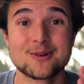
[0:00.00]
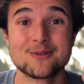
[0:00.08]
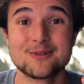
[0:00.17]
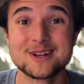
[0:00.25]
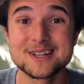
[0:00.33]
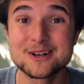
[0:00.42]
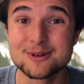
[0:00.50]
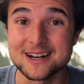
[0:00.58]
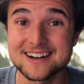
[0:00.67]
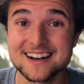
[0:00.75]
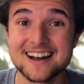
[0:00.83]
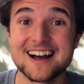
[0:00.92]
Really
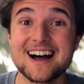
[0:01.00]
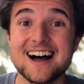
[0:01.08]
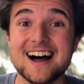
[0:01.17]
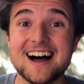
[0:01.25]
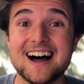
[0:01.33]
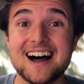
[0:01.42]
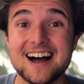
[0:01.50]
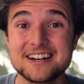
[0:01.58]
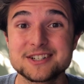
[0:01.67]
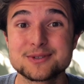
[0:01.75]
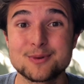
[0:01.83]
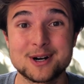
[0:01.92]
quick, I
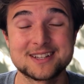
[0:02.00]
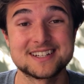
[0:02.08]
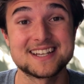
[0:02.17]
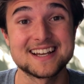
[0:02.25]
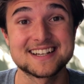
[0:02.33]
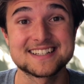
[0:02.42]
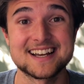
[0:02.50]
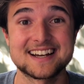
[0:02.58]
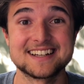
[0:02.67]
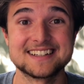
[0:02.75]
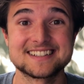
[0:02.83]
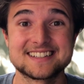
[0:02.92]
just wanted to take a
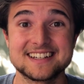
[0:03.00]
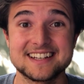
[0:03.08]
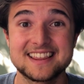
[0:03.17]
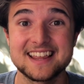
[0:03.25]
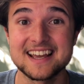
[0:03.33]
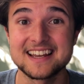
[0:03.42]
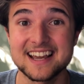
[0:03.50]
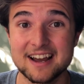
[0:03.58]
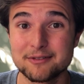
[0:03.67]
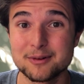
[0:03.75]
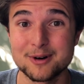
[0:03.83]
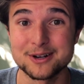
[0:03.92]
second to thank
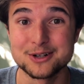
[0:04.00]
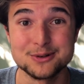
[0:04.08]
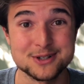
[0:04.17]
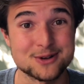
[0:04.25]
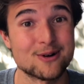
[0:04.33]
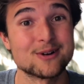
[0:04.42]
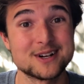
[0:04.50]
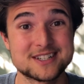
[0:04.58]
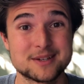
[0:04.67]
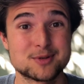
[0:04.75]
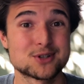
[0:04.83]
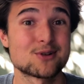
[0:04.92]
everyone who has already
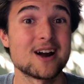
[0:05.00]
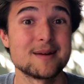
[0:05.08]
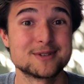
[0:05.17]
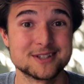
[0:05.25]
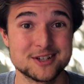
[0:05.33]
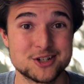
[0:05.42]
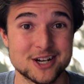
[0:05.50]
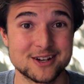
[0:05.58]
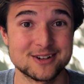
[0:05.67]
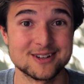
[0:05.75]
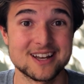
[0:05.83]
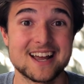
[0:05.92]
subscribed to the
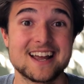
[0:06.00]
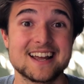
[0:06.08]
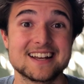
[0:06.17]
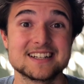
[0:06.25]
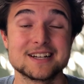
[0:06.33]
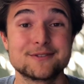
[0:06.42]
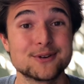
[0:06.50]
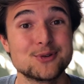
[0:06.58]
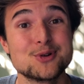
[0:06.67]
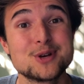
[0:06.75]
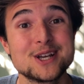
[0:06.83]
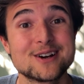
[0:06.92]
channel. And if you're
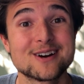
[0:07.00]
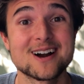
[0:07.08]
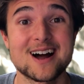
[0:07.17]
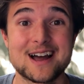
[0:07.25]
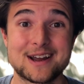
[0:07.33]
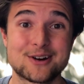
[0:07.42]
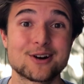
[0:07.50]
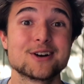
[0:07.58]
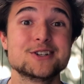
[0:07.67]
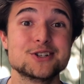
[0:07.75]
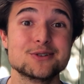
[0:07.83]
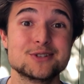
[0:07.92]
new here, I
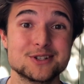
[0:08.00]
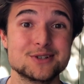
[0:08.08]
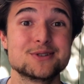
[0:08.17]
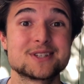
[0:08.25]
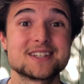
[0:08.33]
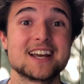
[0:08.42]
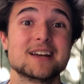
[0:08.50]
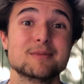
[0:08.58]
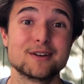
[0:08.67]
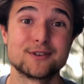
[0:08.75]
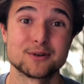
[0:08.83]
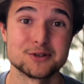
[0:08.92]
encourage you to do the same
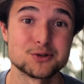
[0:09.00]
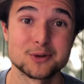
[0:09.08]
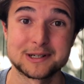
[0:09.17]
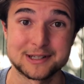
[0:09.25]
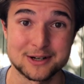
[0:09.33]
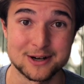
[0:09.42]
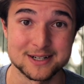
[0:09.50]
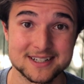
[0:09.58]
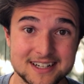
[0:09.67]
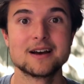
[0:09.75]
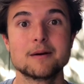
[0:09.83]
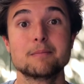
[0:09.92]
if you're enjoying the
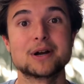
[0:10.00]
content.